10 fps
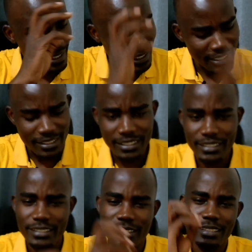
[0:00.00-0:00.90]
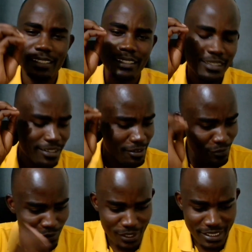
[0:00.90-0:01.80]
gestures
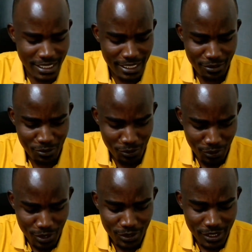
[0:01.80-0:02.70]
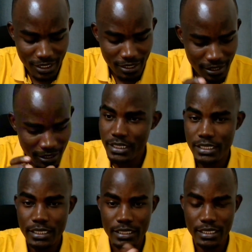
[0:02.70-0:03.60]
flawlessly without
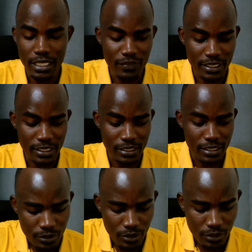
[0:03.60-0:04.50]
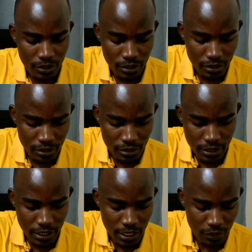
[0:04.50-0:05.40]
getting disadvantaged. So
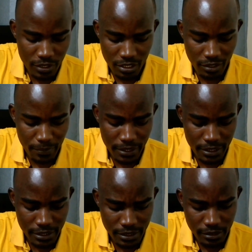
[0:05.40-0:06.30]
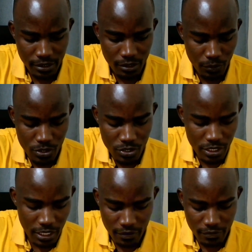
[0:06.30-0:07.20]
see how the trackpad is. We don't
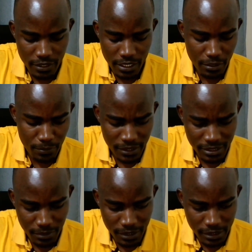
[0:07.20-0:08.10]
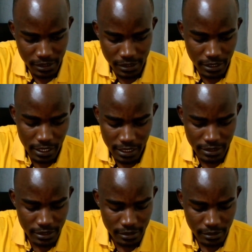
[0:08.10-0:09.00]
have the click pads, but it's
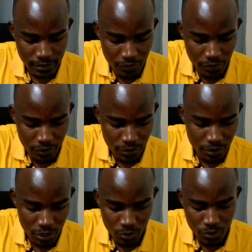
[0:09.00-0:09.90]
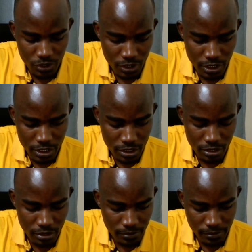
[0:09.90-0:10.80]
glass, therefore it won't get
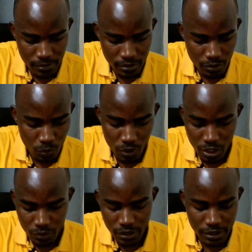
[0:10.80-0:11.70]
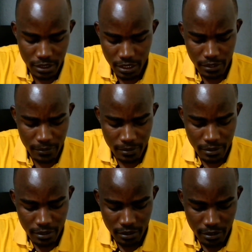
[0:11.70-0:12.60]
worn out easily.
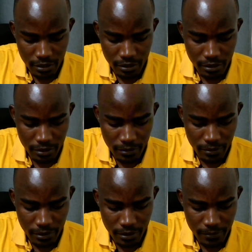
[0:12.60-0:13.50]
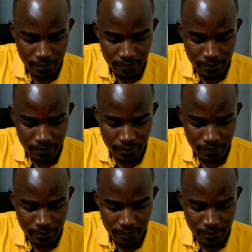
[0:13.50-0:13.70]
Yeah,